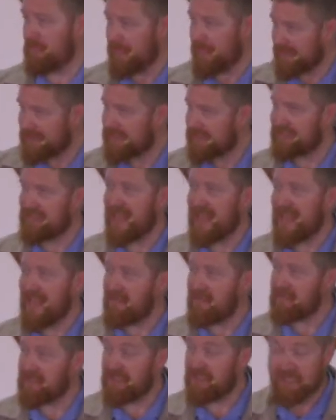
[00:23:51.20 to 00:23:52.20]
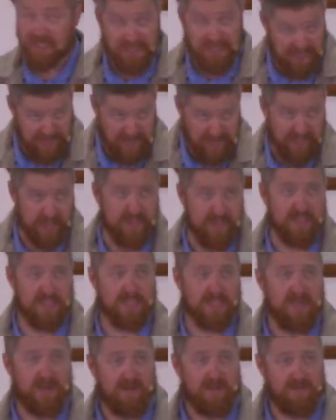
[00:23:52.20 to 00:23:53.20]
that saves
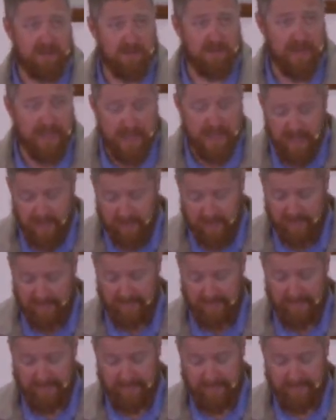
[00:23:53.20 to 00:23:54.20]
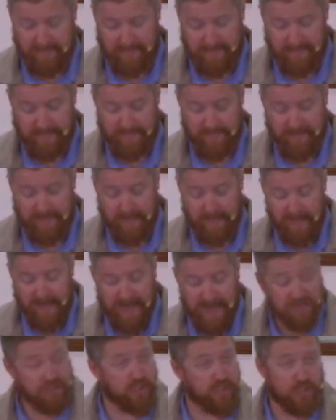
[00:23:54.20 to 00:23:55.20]
sinners from hell.
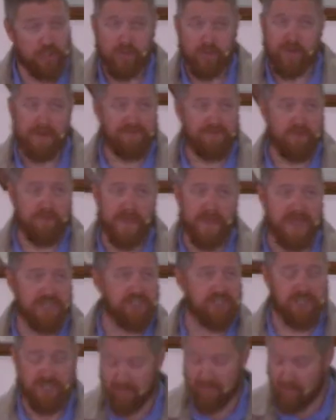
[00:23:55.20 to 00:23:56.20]
And true reformation and